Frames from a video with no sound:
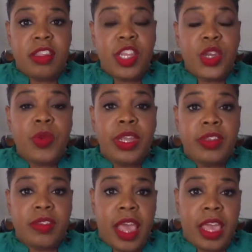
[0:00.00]

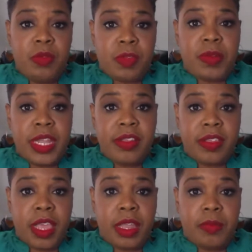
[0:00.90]
situations that he was
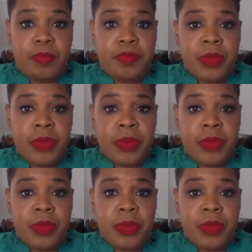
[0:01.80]
placed in.